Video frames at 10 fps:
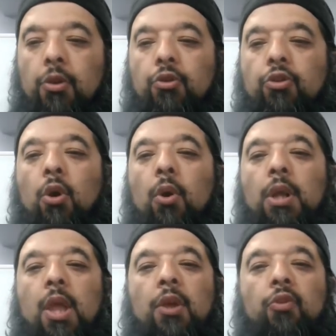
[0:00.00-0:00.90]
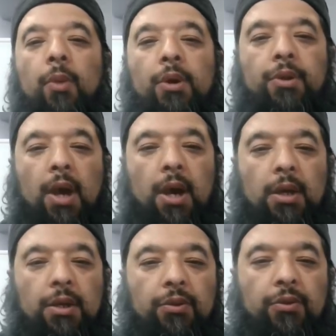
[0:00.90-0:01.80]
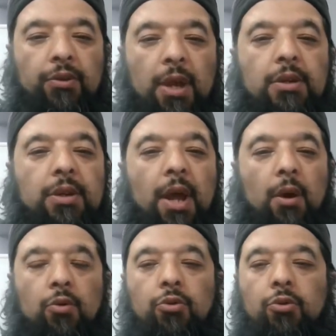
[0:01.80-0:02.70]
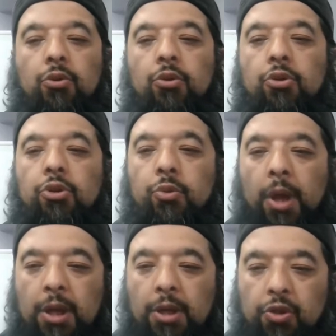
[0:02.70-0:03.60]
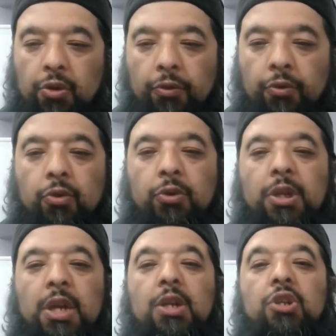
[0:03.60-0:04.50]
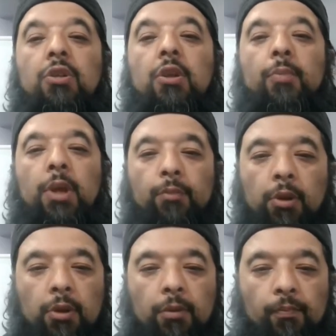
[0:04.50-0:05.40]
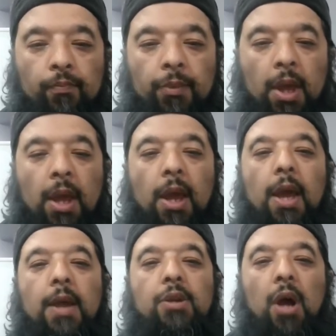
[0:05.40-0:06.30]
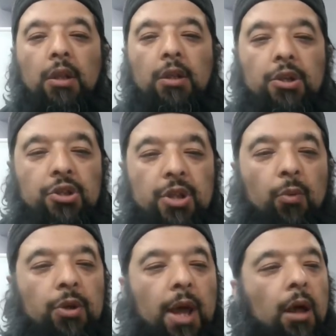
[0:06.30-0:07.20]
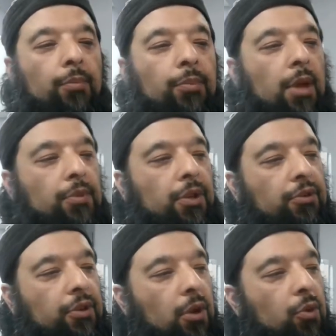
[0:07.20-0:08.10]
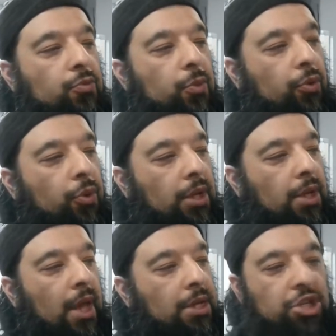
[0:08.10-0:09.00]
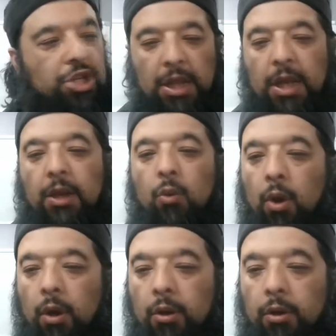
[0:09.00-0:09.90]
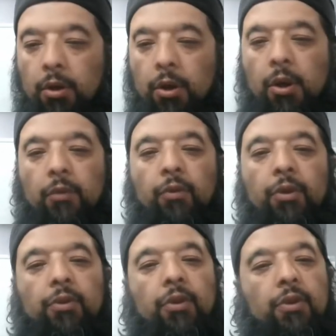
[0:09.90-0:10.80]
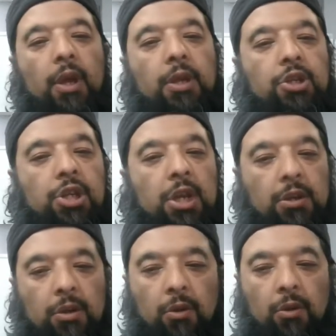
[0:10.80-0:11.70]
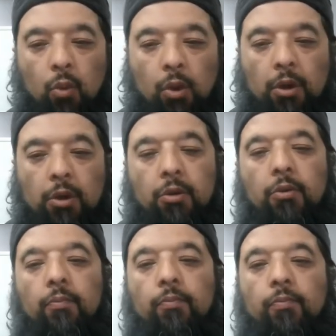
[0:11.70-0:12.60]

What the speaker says: So Allah subhanahu wa ta'ala sent down two angels to teach the people a knowledge that would help them distinguish between angelic work versus a jinn work.